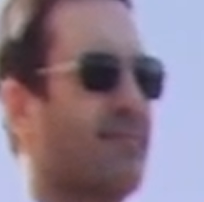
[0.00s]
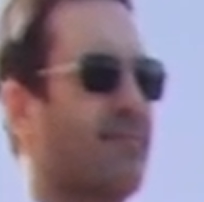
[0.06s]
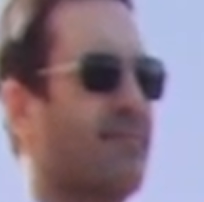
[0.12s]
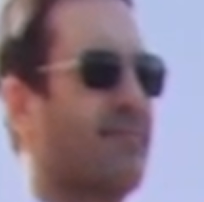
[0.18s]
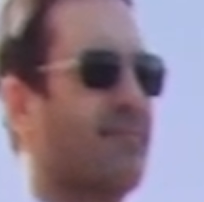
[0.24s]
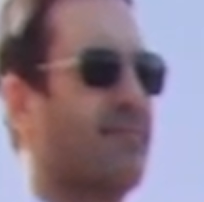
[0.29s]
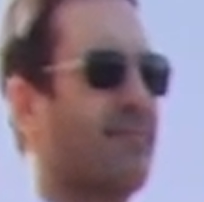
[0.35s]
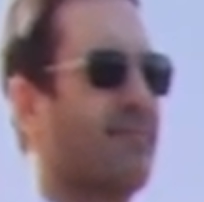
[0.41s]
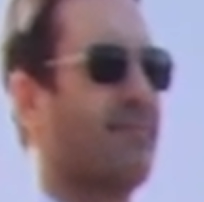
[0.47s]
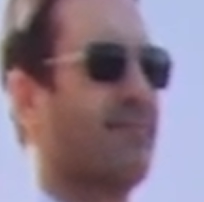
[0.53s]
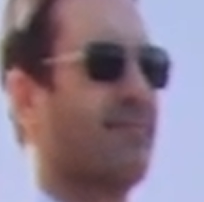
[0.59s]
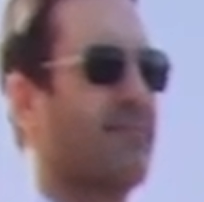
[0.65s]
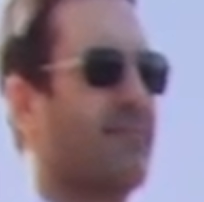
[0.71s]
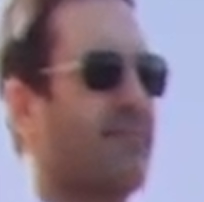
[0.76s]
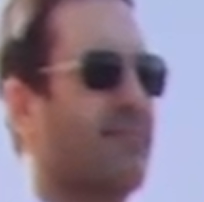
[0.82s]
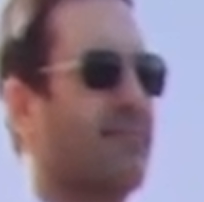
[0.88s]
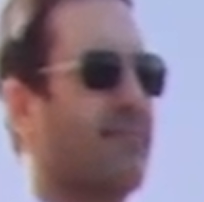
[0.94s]

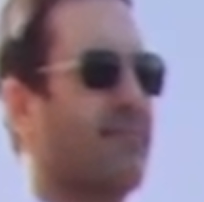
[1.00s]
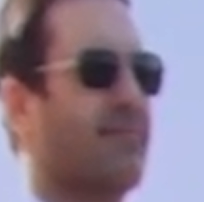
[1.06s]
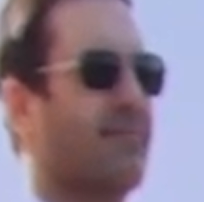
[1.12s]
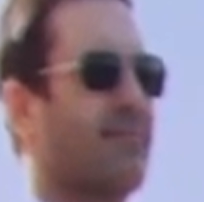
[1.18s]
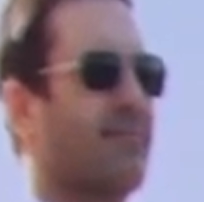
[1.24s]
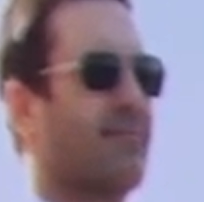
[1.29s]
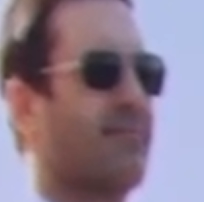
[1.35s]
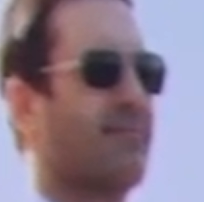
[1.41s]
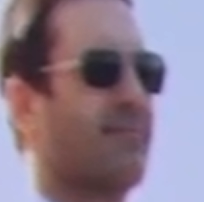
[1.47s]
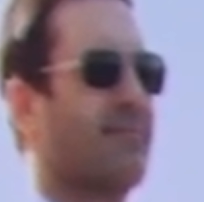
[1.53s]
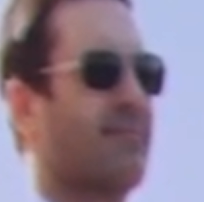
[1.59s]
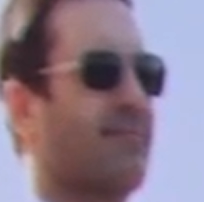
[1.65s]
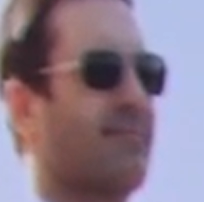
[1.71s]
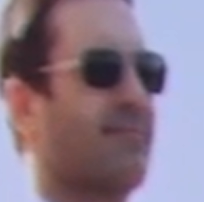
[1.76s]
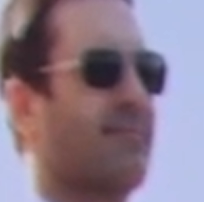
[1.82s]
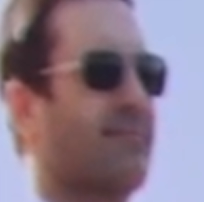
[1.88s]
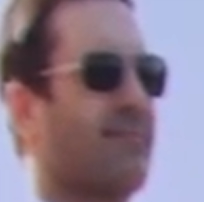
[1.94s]

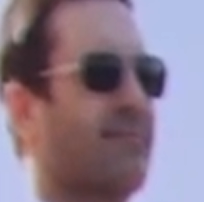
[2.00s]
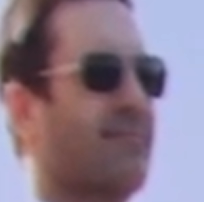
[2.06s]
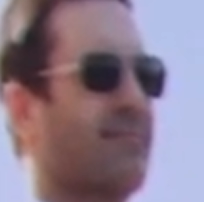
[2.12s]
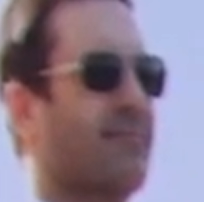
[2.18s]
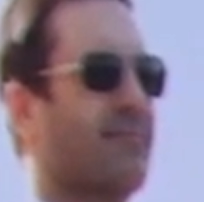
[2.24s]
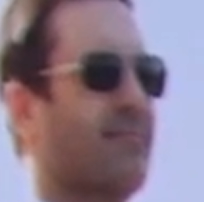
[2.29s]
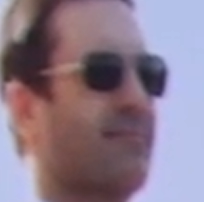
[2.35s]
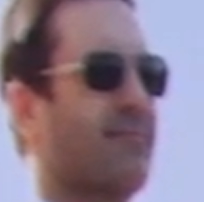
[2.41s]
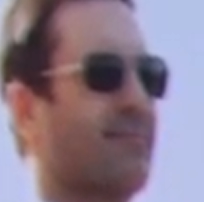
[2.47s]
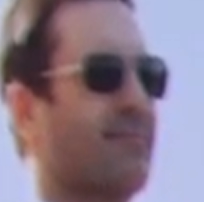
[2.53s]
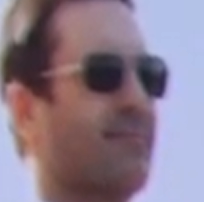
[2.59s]
(silent)